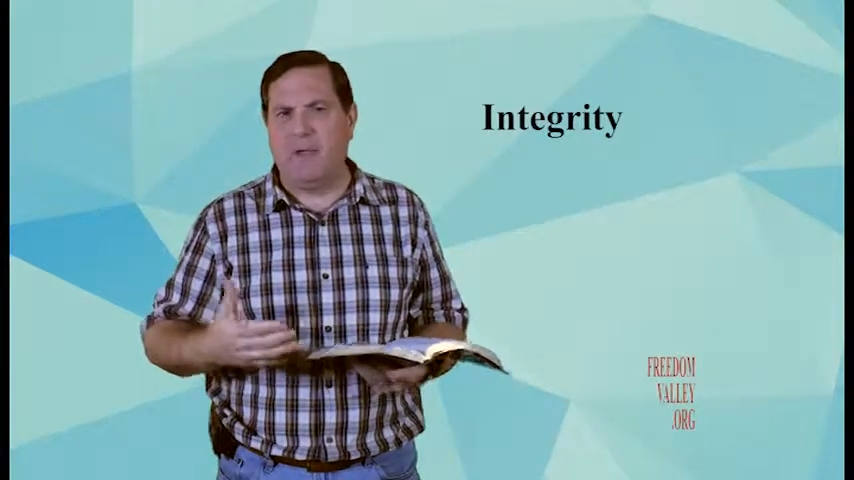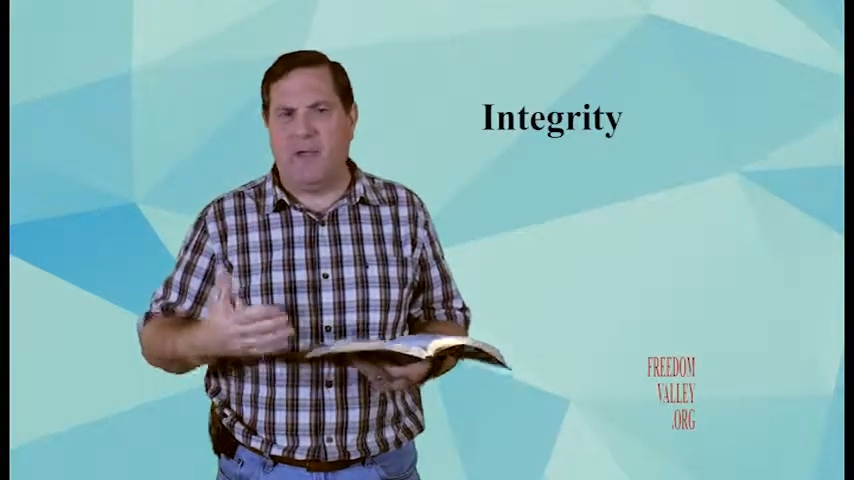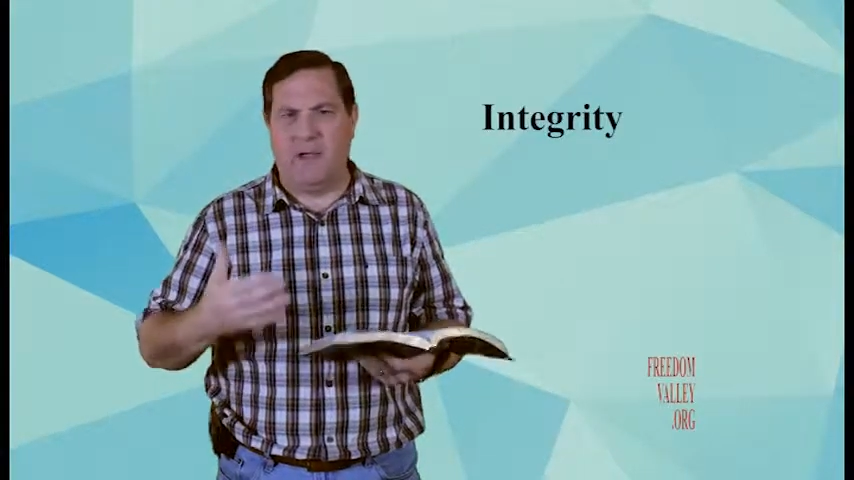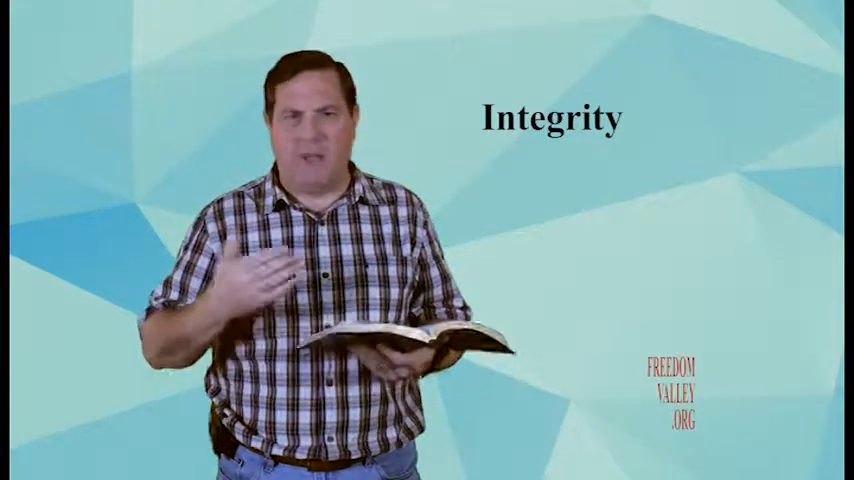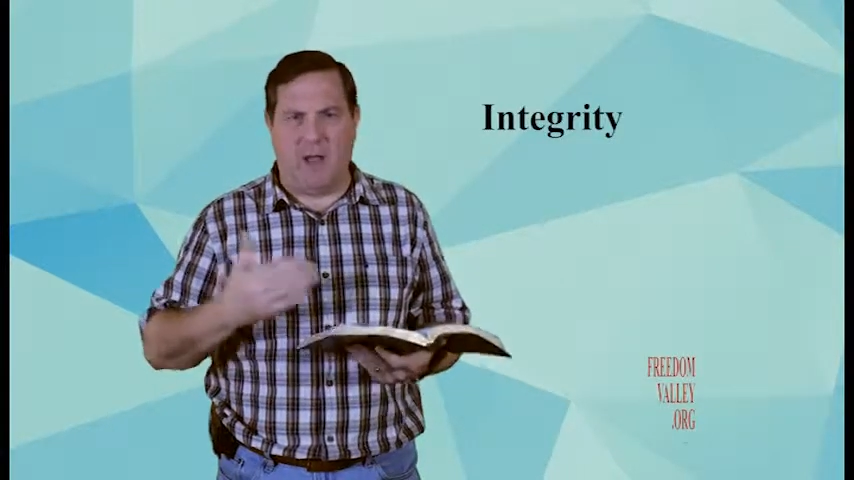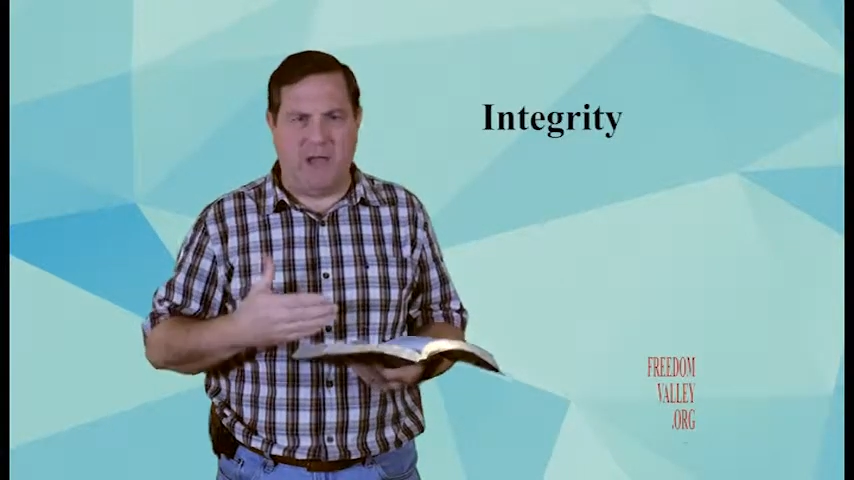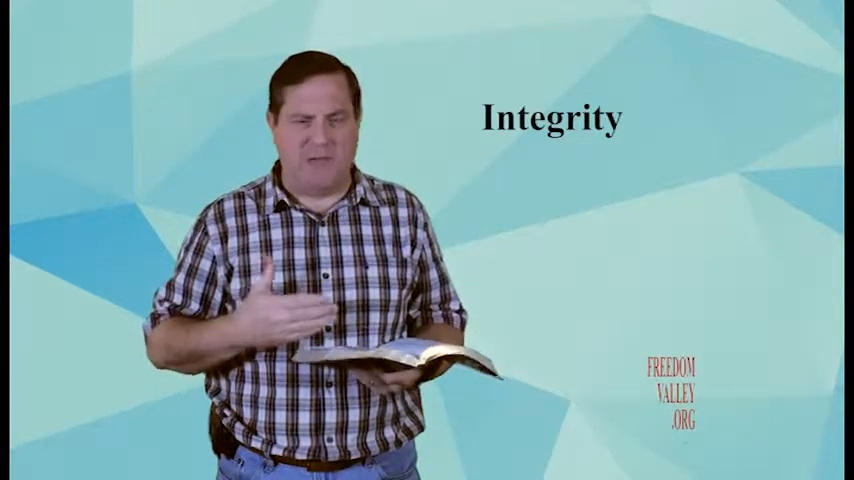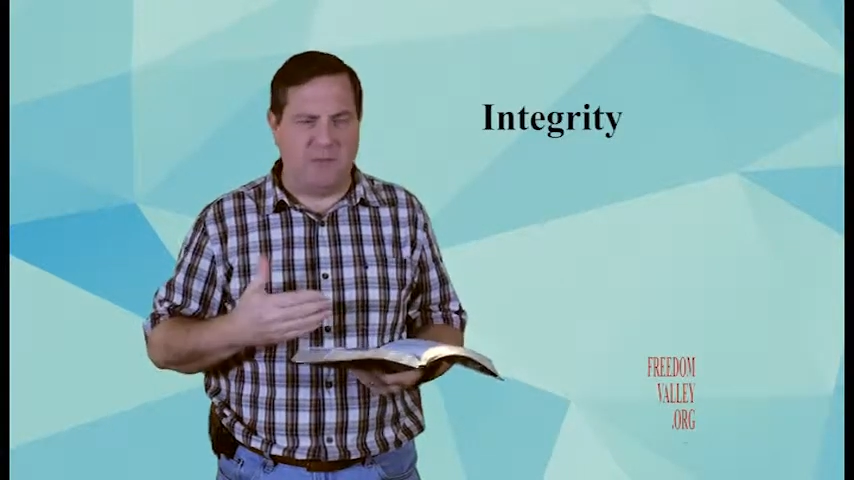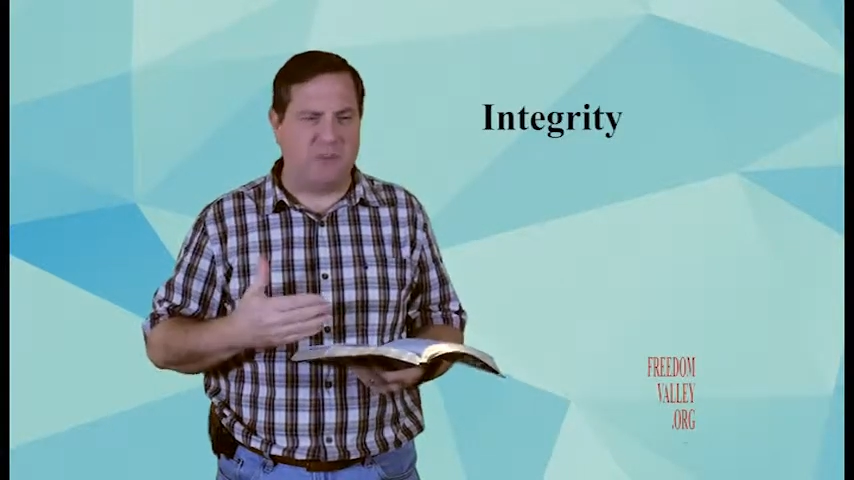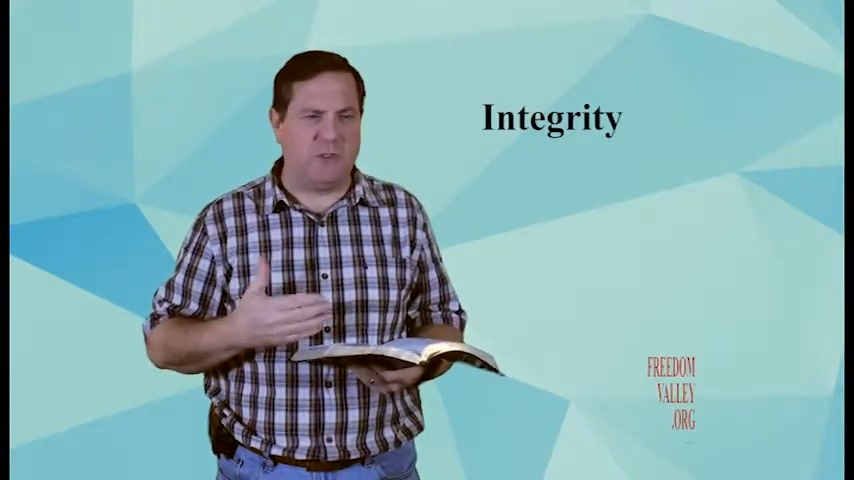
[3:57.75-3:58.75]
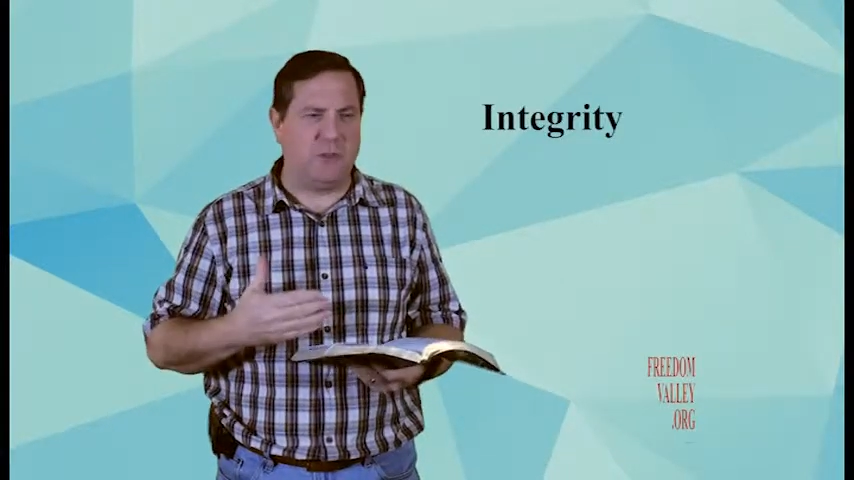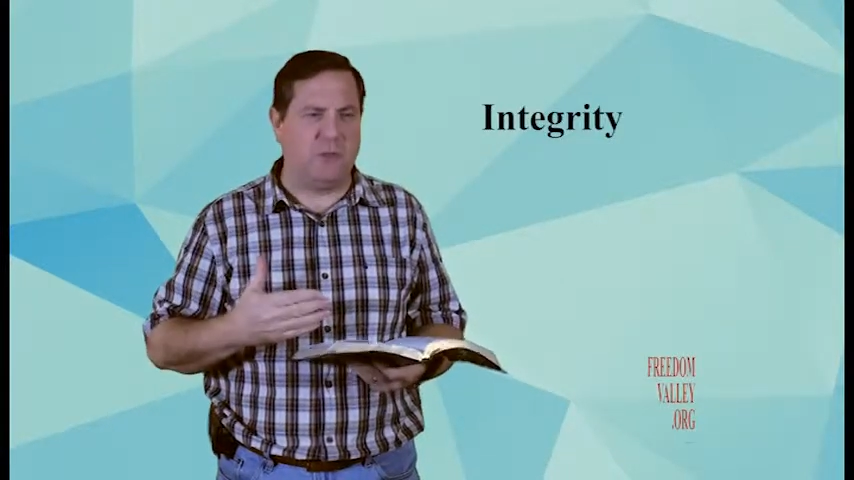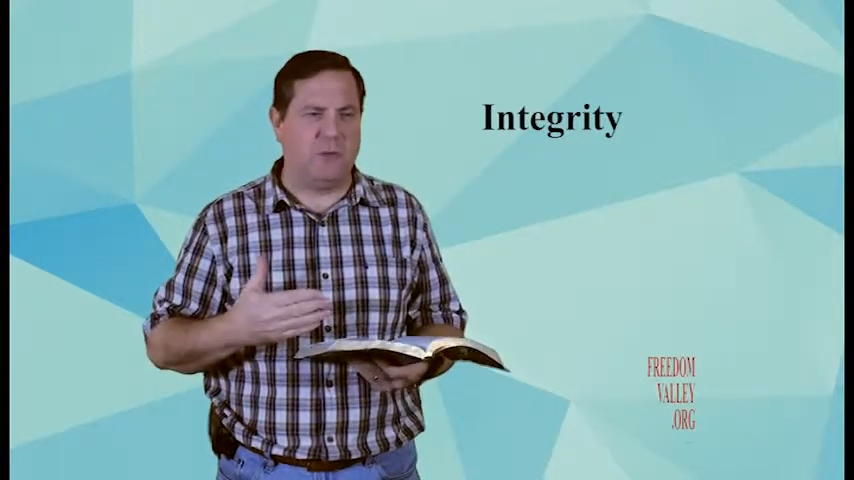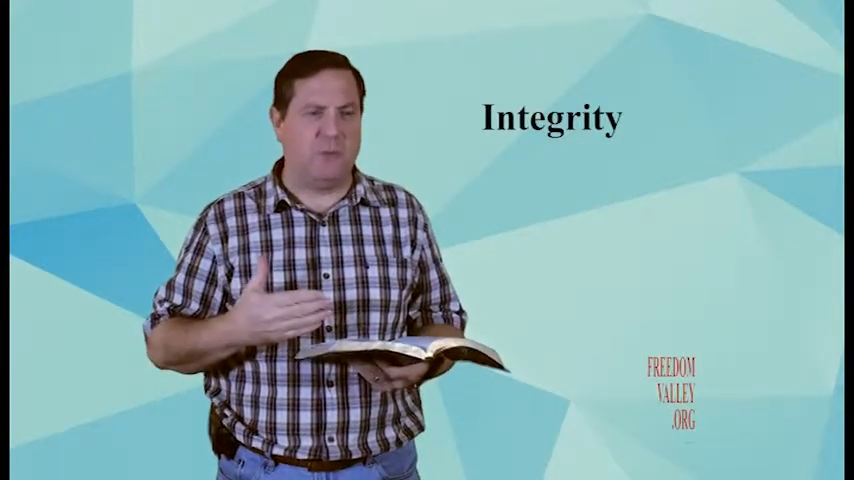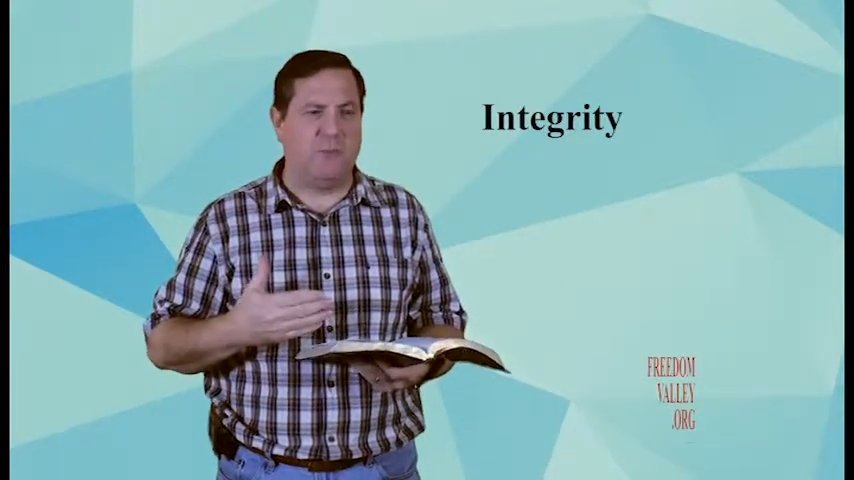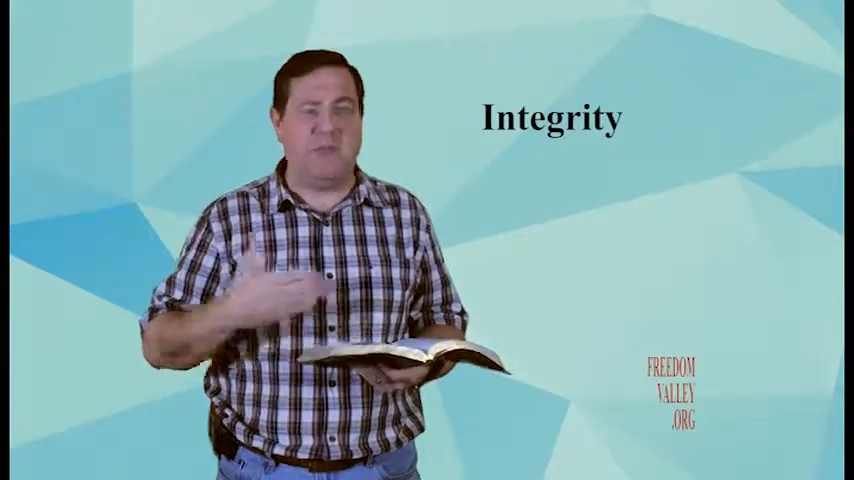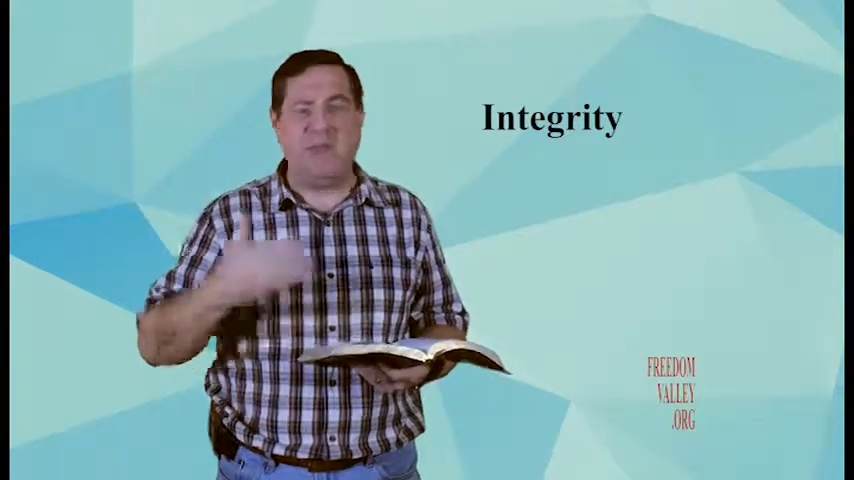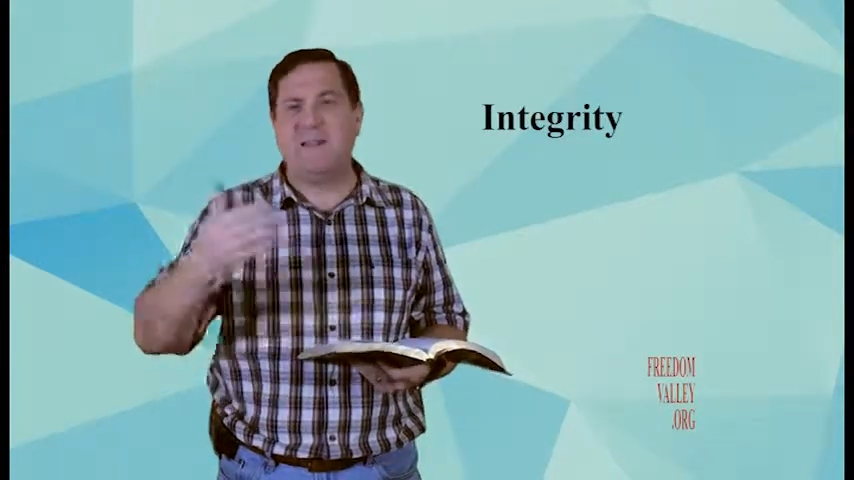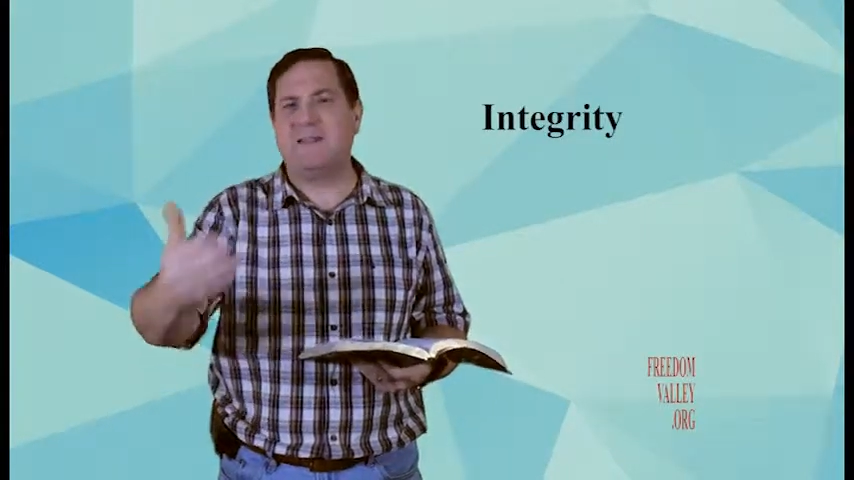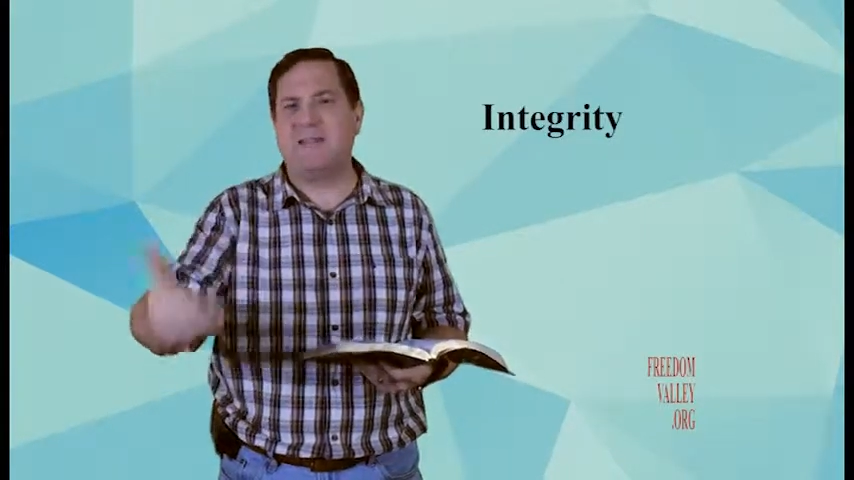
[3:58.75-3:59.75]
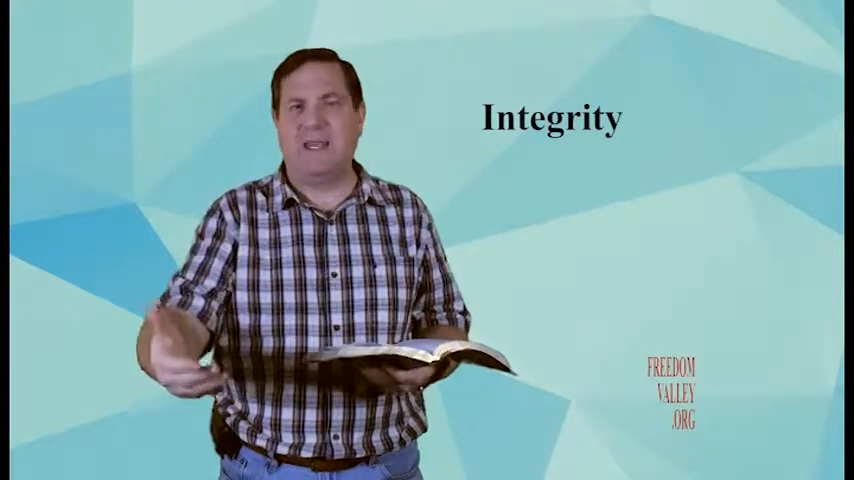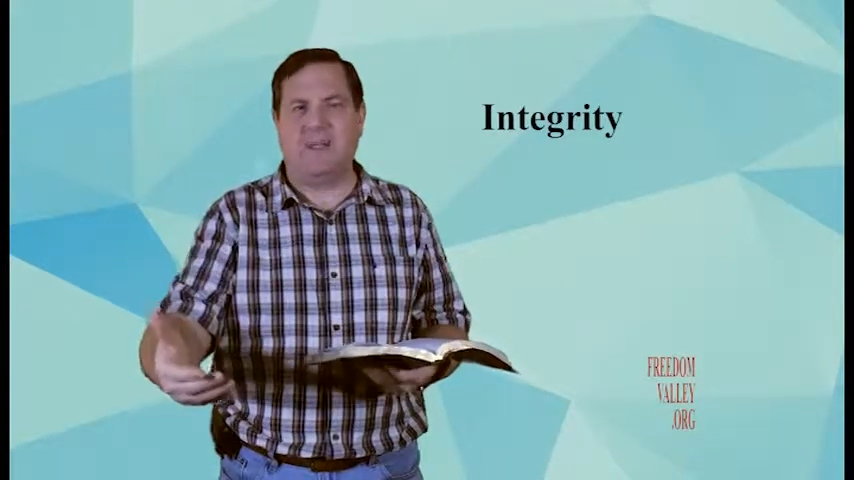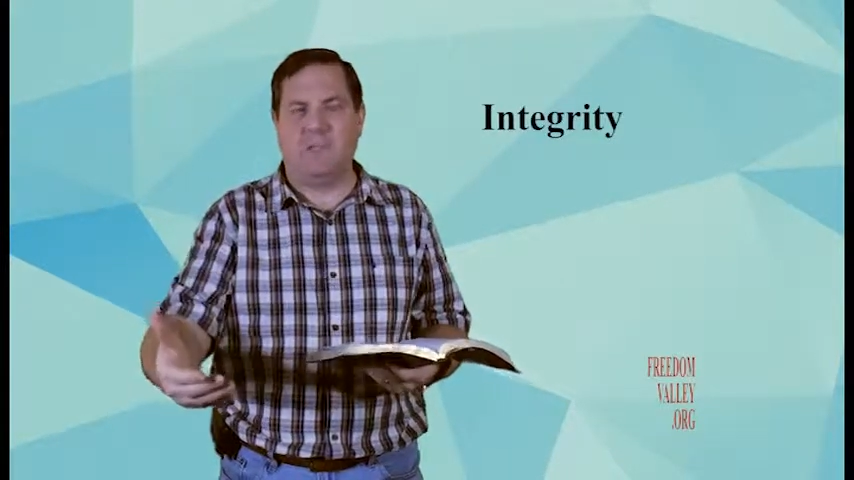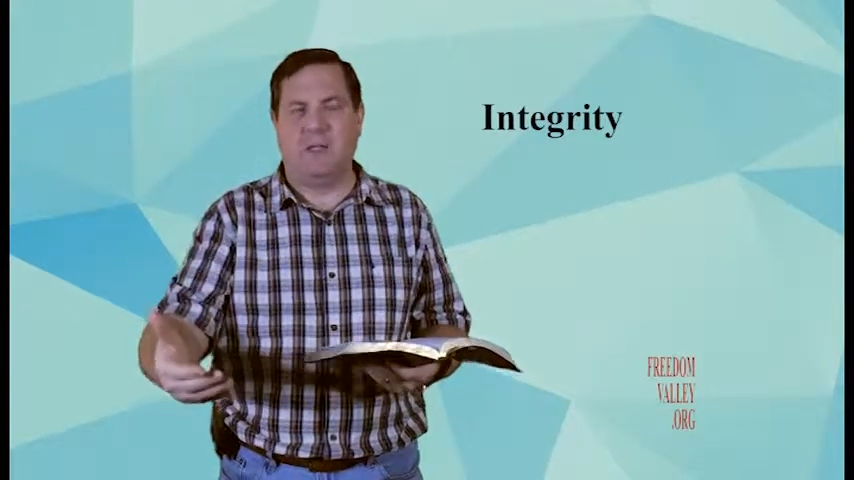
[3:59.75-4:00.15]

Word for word: Um, I am to, to be the same.